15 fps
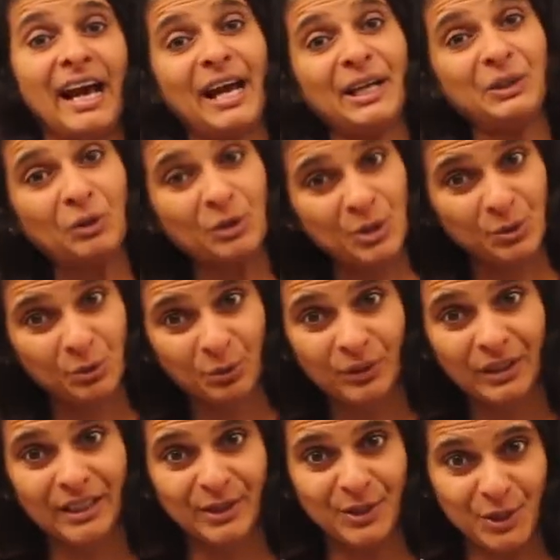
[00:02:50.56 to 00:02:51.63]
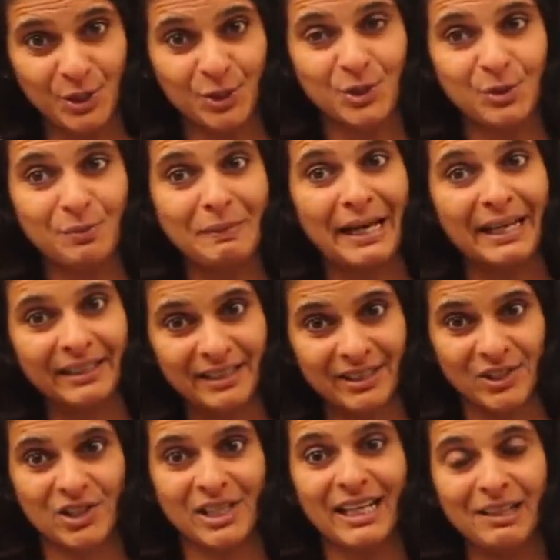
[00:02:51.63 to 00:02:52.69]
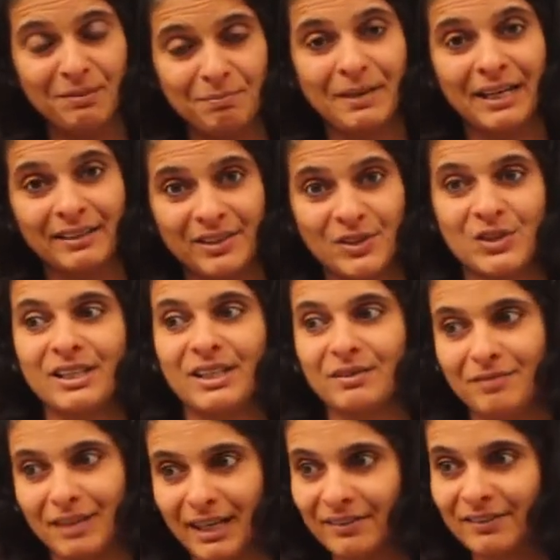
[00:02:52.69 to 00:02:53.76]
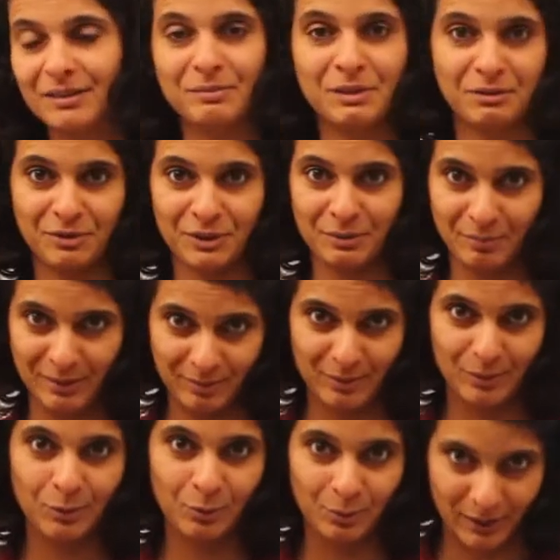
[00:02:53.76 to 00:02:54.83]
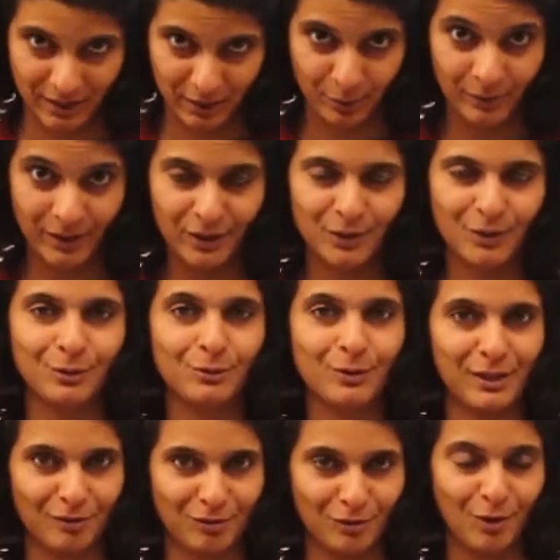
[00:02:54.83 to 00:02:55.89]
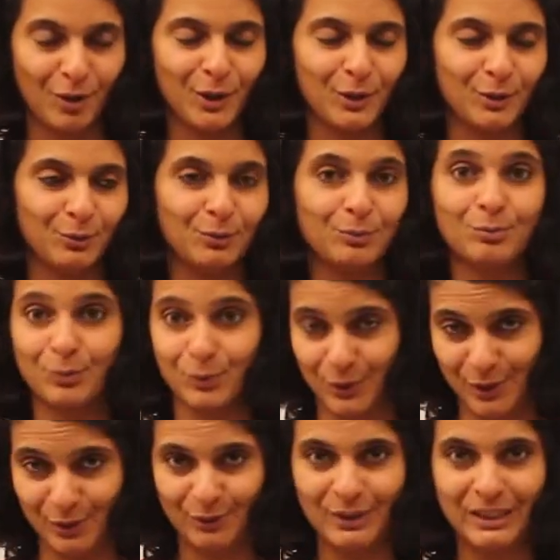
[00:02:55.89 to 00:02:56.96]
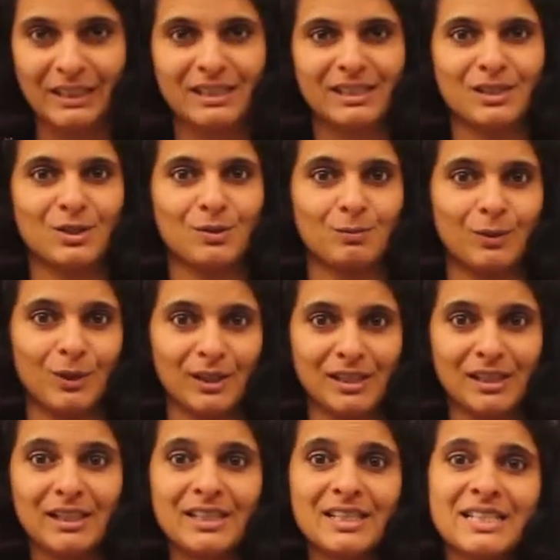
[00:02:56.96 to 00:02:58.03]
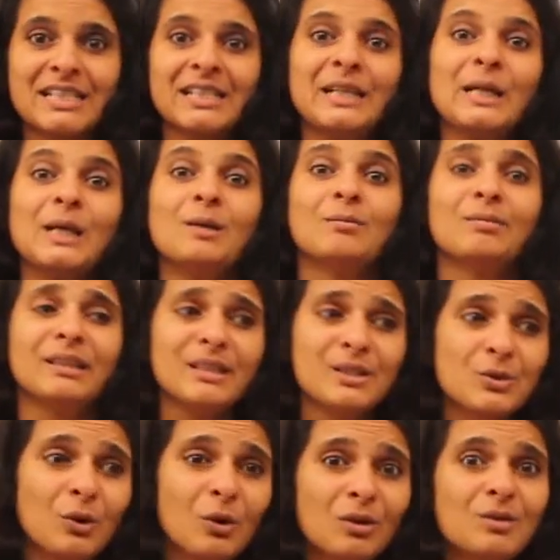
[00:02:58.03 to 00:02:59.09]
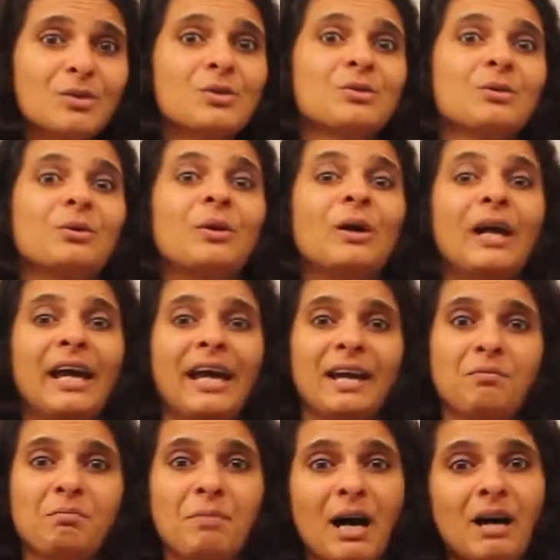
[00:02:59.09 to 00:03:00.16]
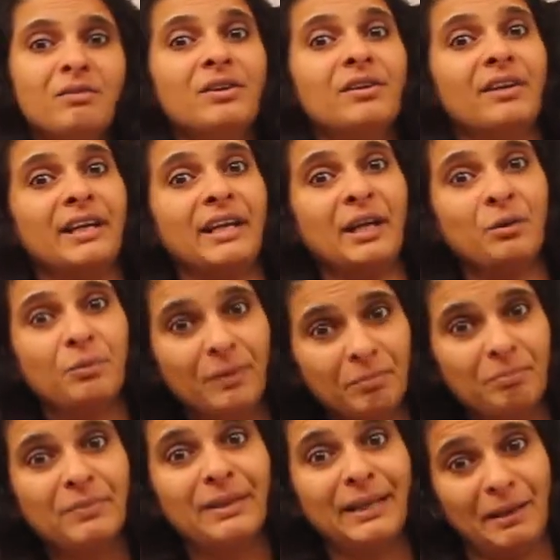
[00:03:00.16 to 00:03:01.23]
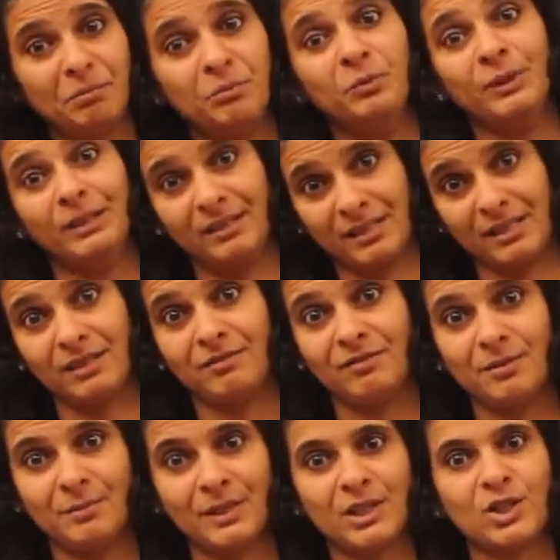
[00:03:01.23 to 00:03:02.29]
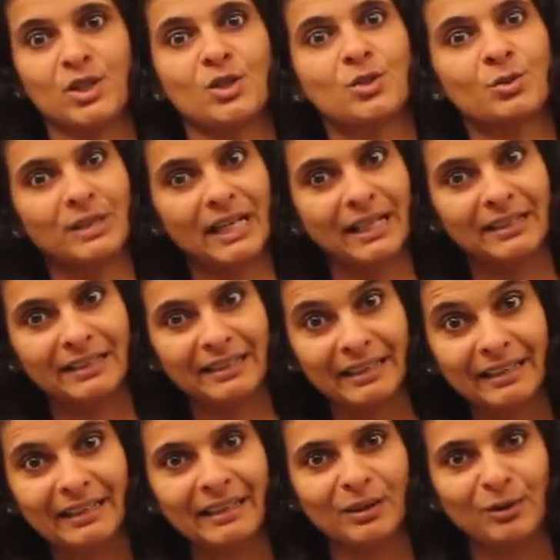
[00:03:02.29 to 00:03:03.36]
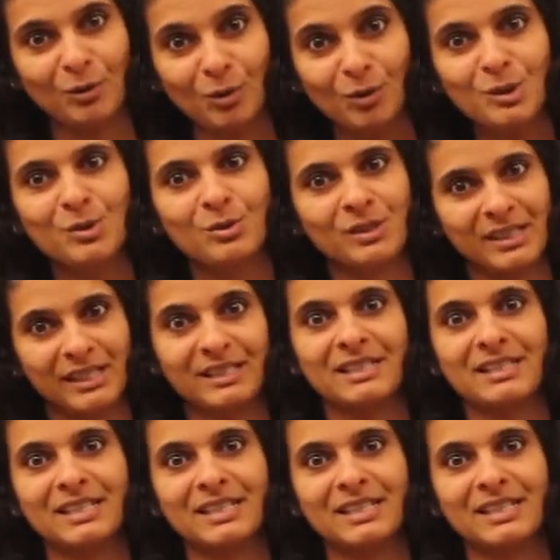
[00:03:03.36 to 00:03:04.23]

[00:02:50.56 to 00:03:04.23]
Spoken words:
And not only should you manage, help manage the environment for the people who work with you and for you, both your colleagues and subordinates, please also empower and equip them with this information so that they can also take